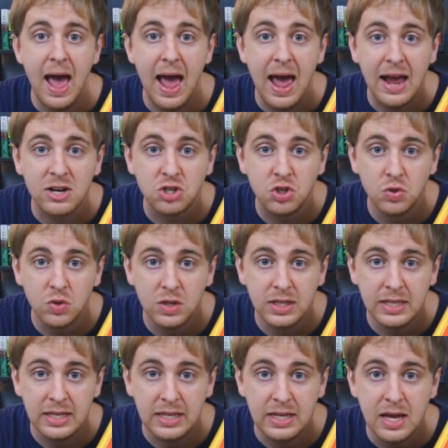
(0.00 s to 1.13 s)

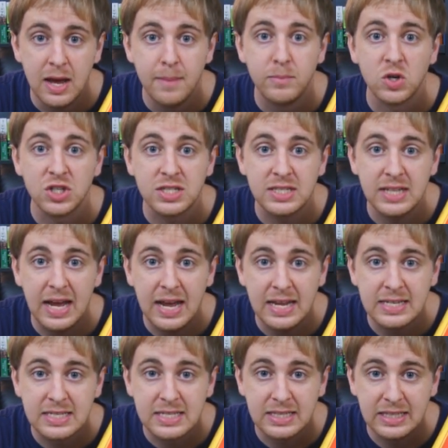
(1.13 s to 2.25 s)
actually,
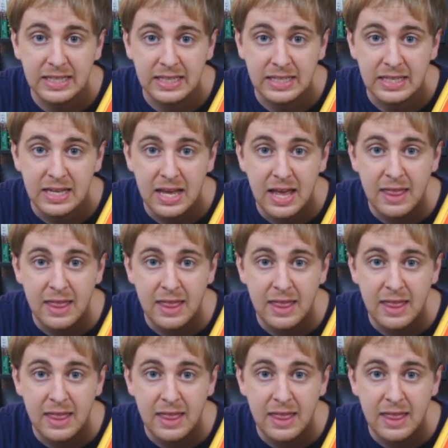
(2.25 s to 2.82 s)
precisely.